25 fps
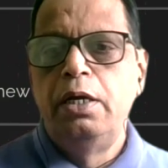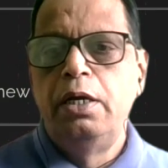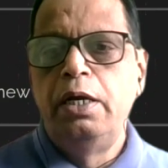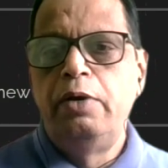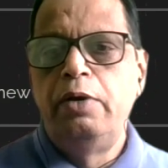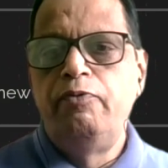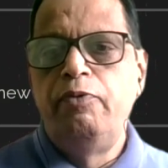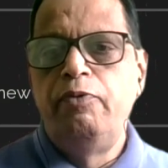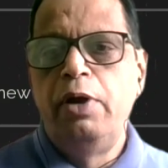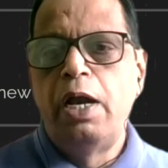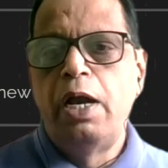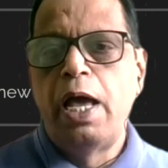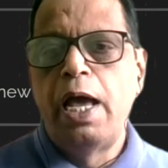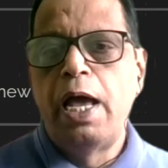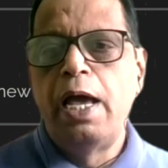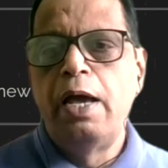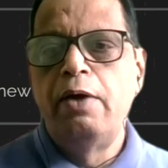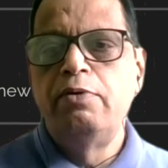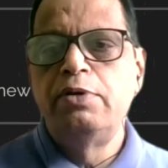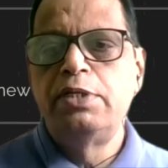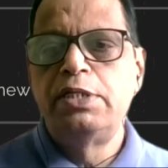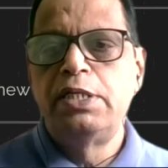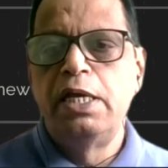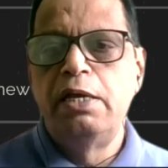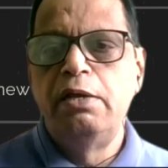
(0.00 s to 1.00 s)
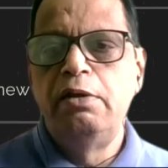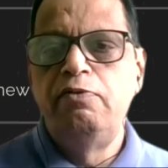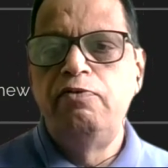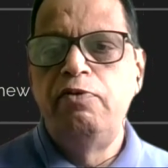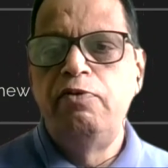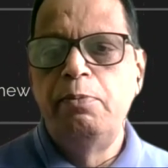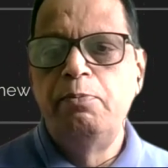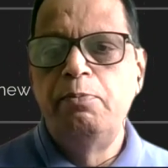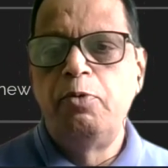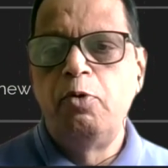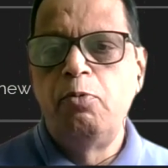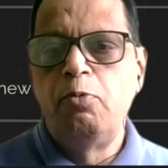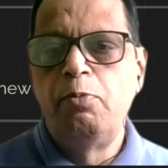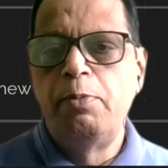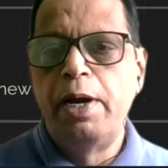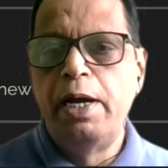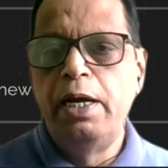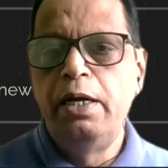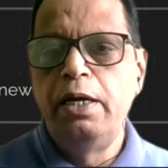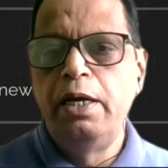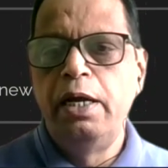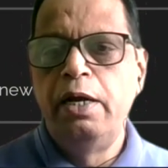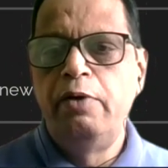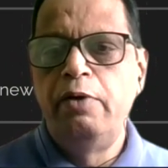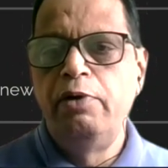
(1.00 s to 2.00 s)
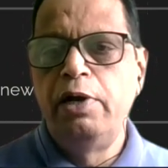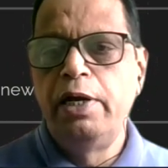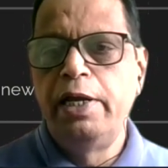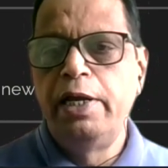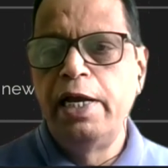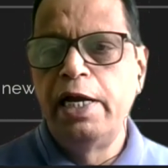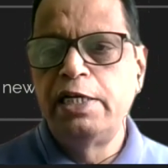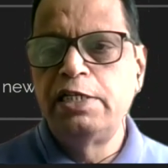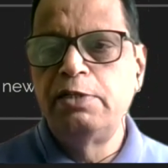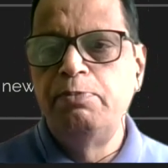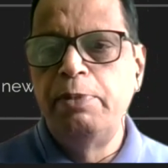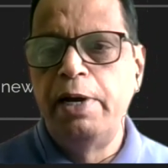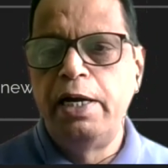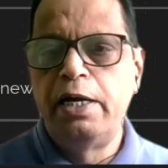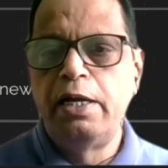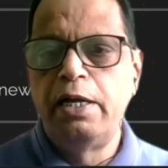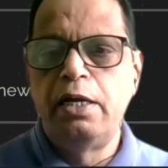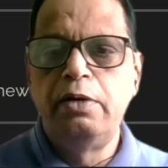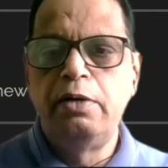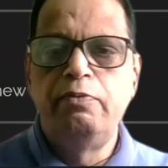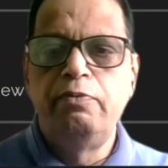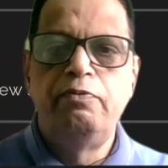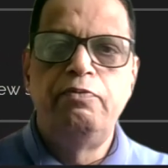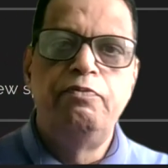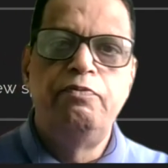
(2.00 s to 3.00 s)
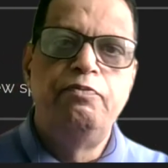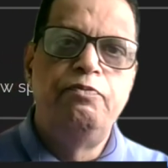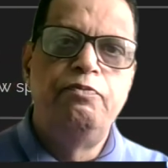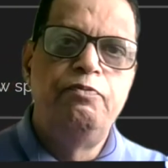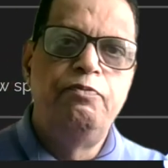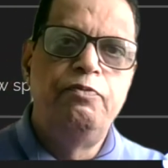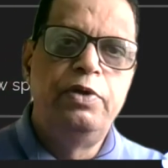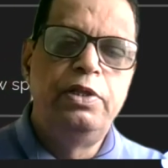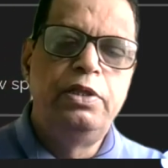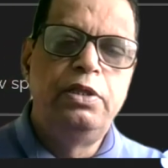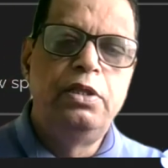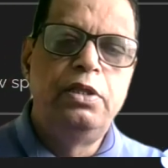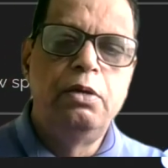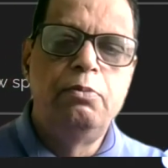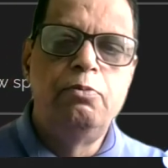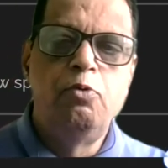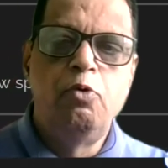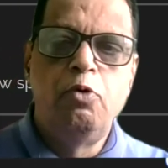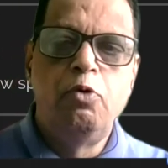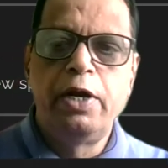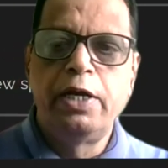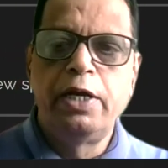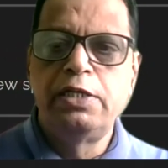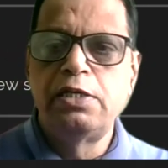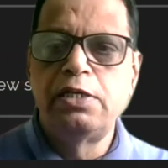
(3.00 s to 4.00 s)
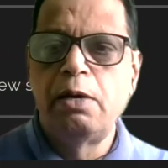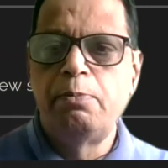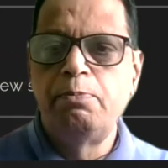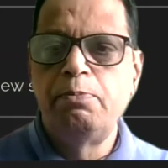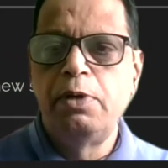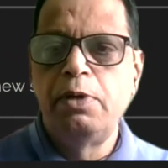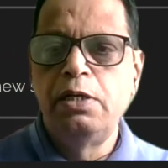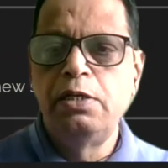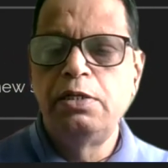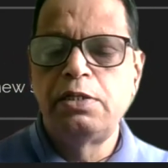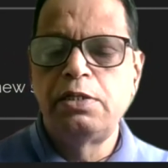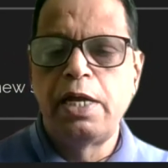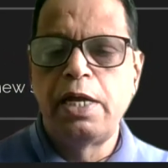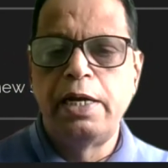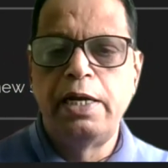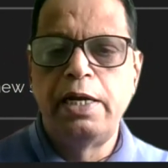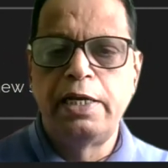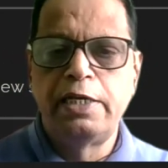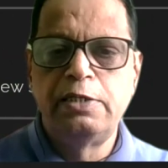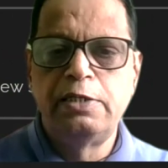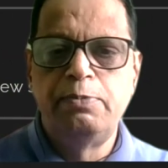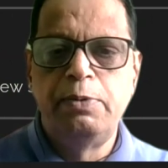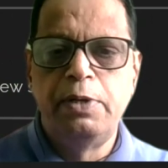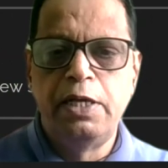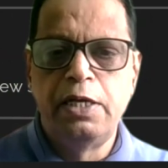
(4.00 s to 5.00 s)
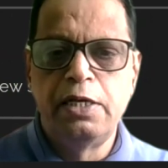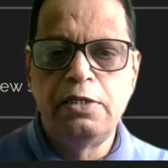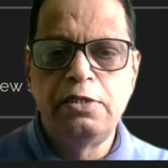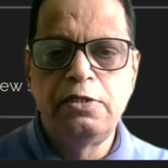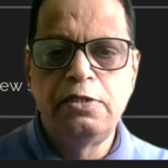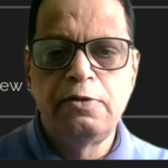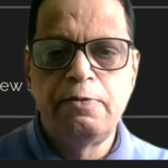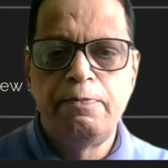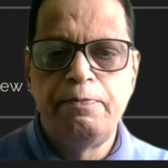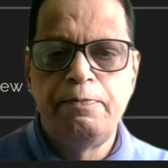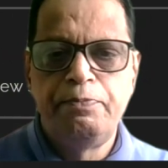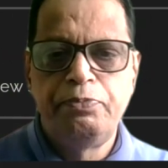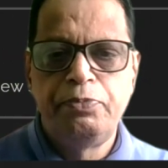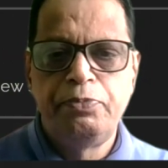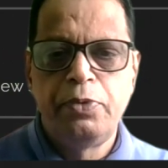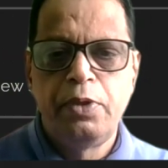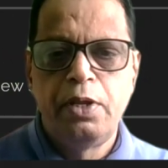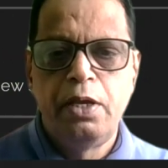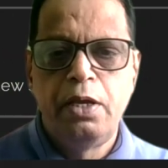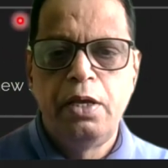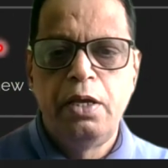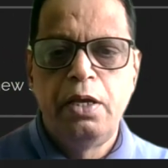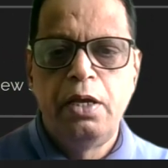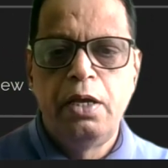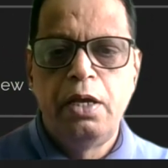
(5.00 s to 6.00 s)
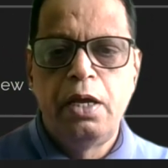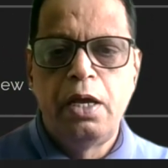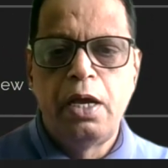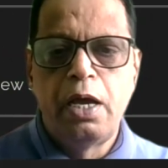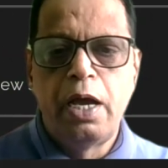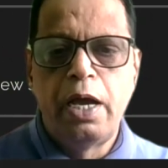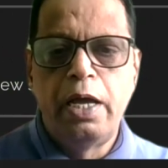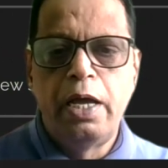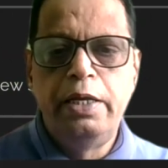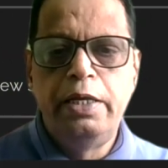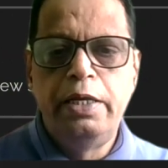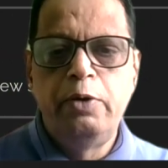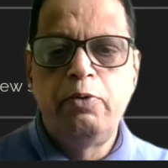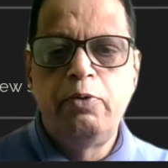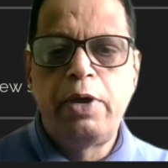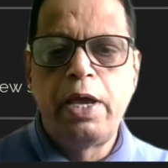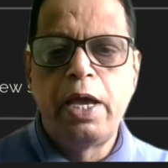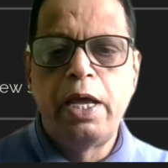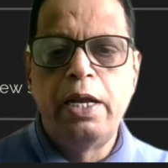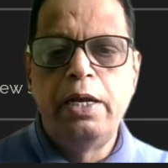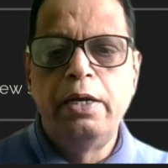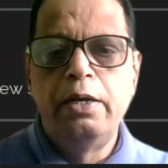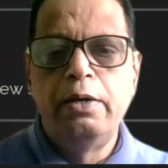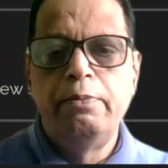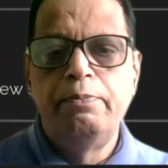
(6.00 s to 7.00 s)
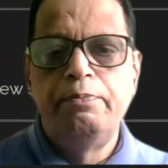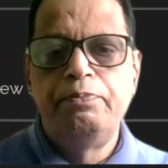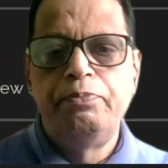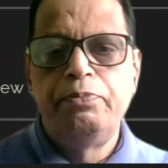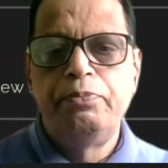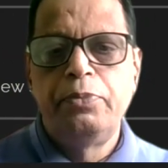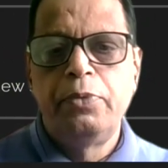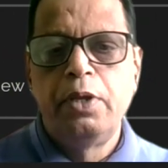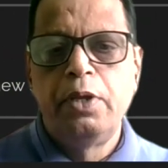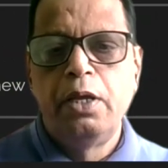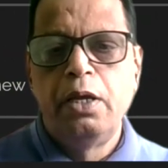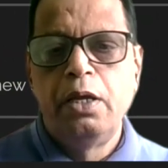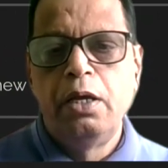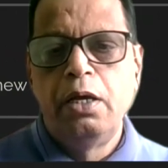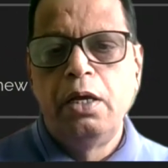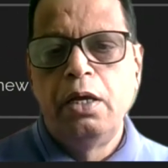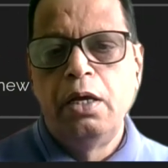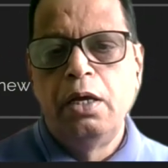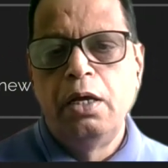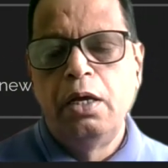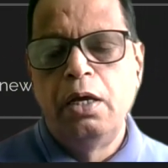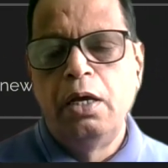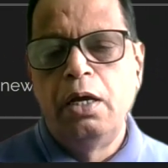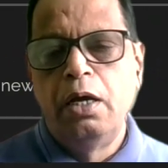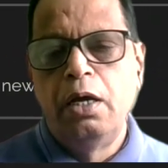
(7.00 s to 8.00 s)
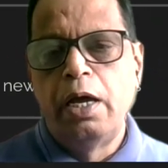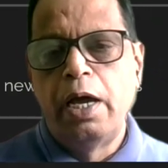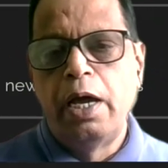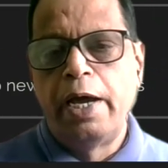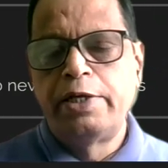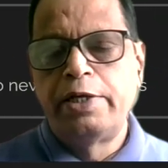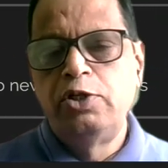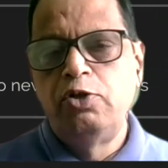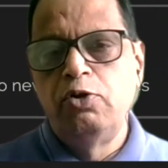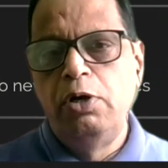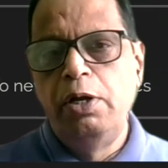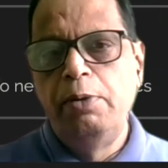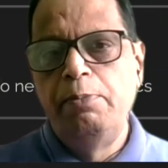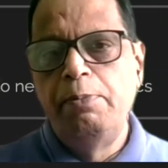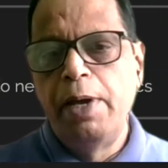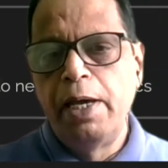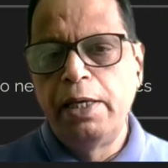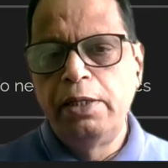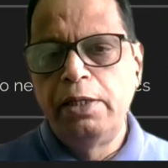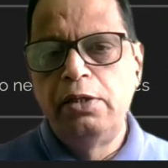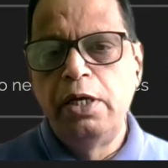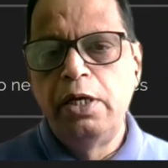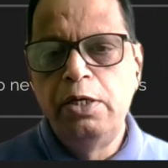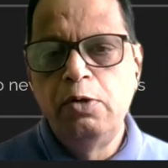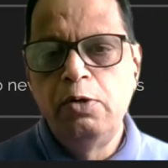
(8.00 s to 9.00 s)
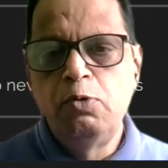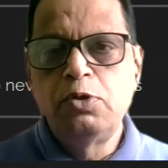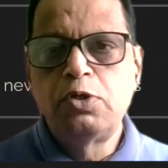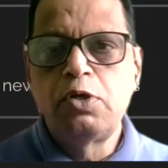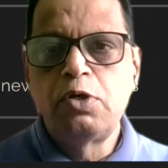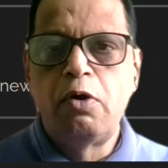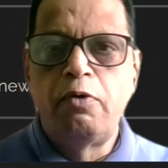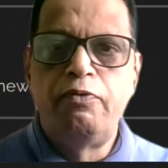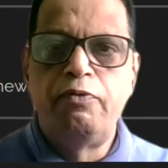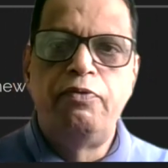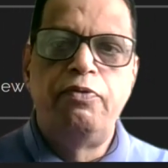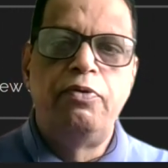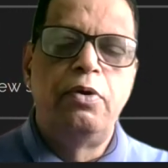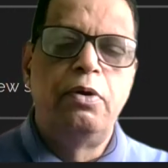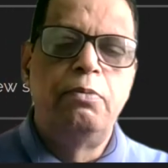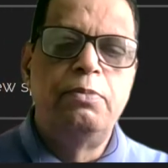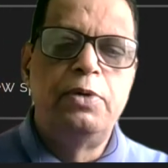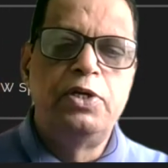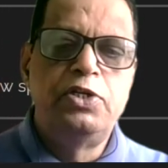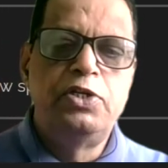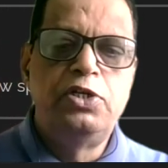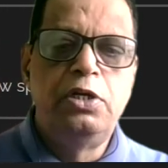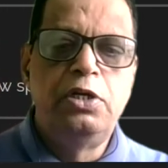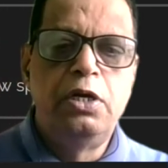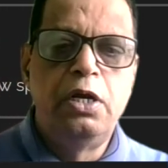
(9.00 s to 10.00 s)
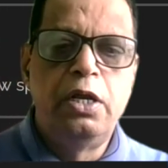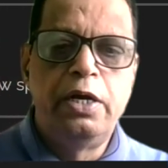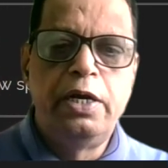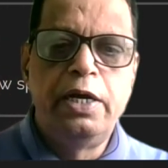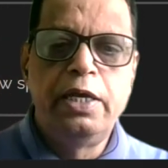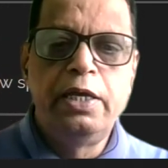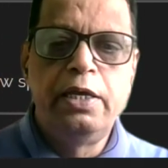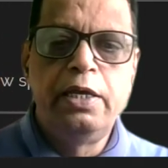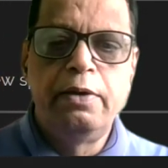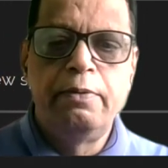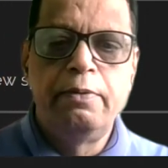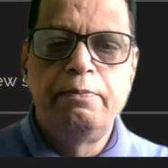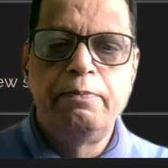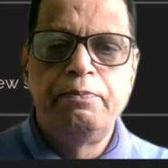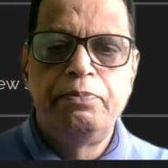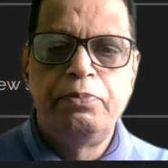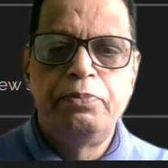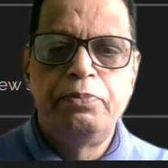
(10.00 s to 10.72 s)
It will have self-improvement. It will get better with the more examples and experience. And you can actually make the use of machine learning